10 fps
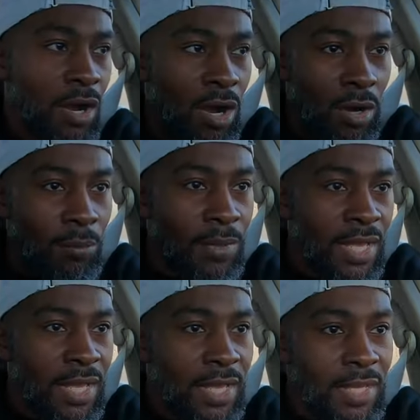
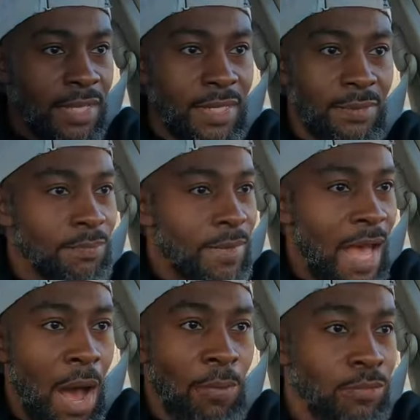
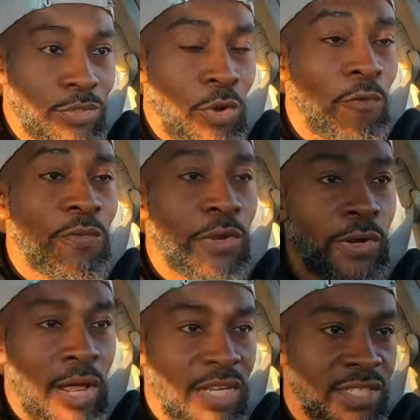I'm just gonna
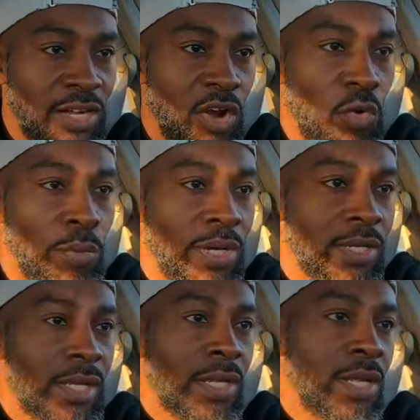figure it out as I go, but